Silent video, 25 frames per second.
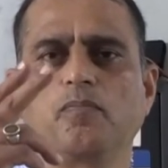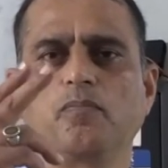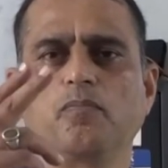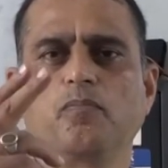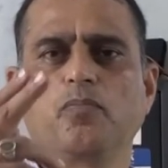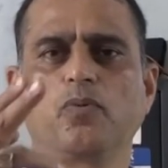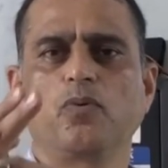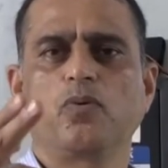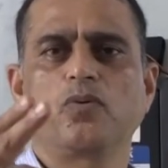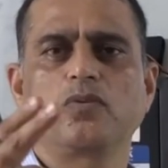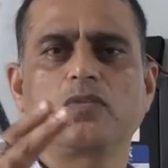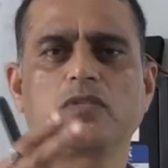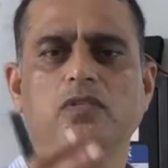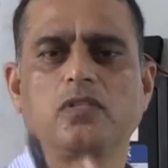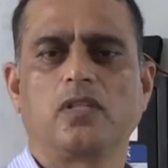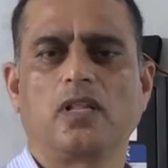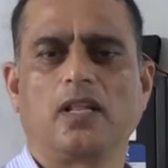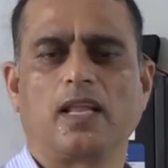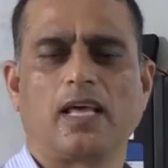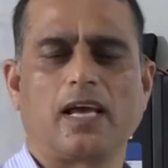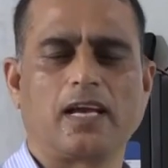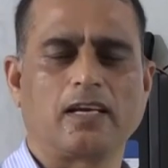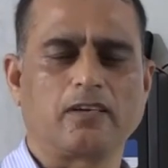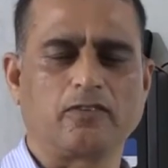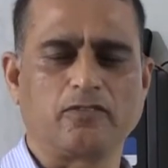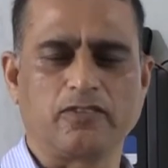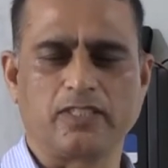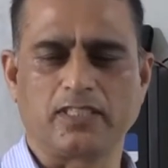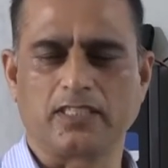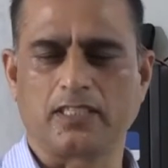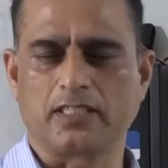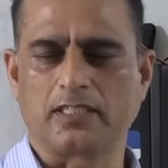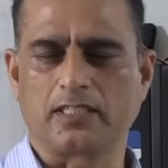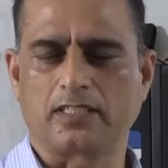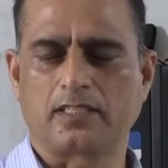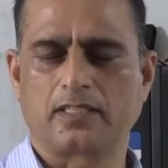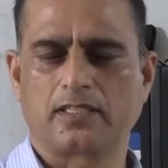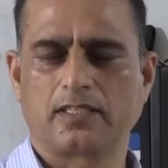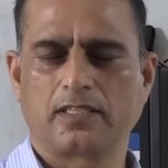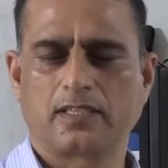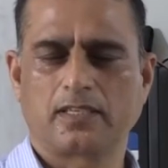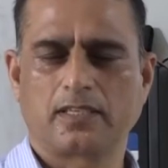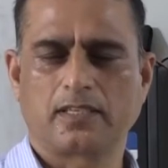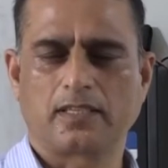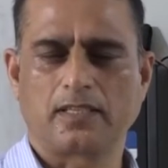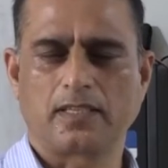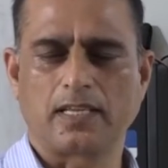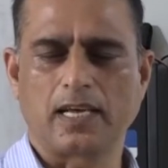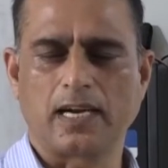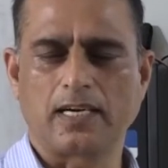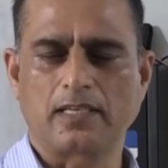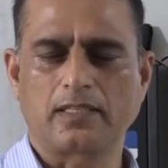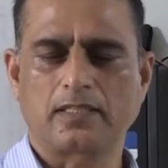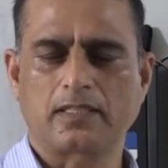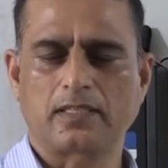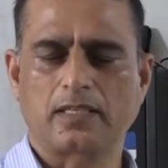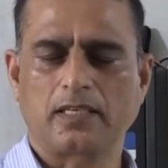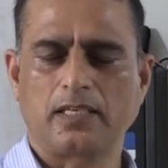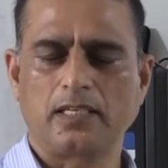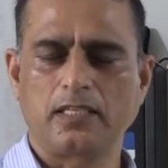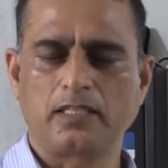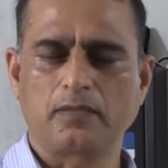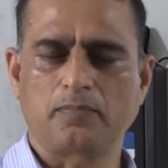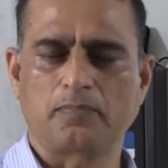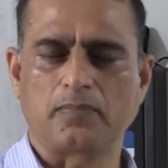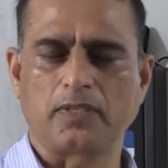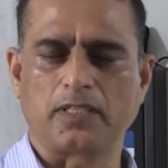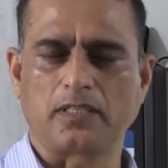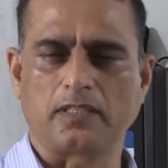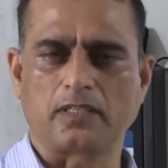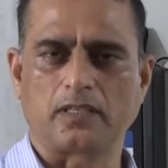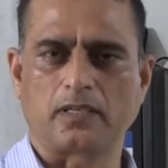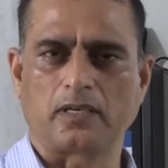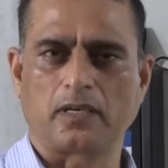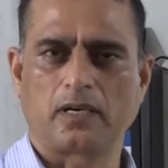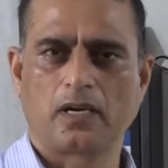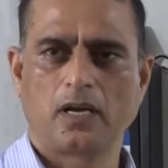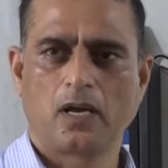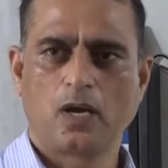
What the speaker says: both languages, that's interpreter,